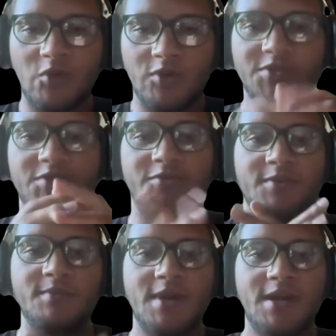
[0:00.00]
on
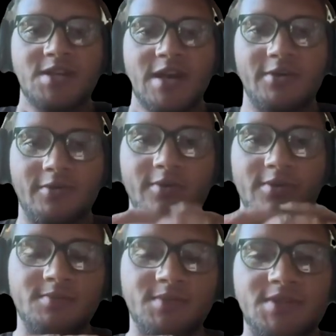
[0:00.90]
string matching
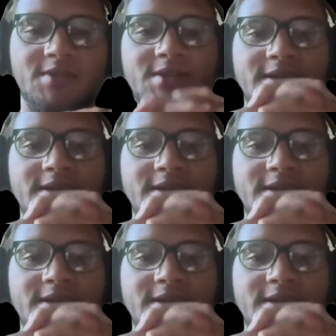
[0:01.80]
algorithms.